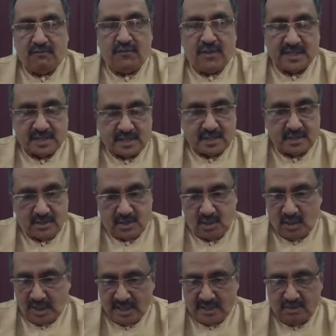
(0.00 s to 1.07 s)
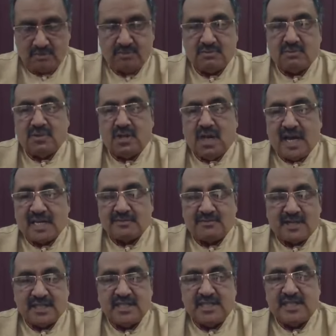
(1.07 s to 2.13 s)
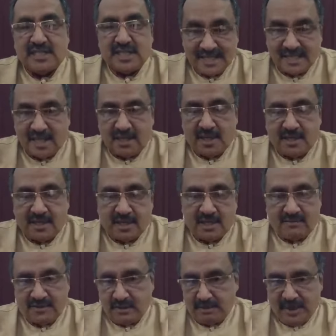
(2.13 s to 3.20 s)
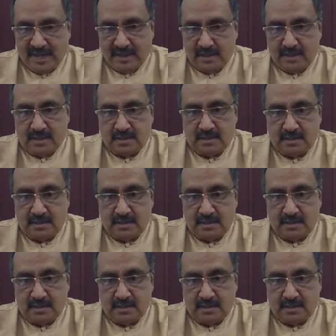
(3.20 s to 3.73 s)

First, you have to ask for the sanction letter of the bank,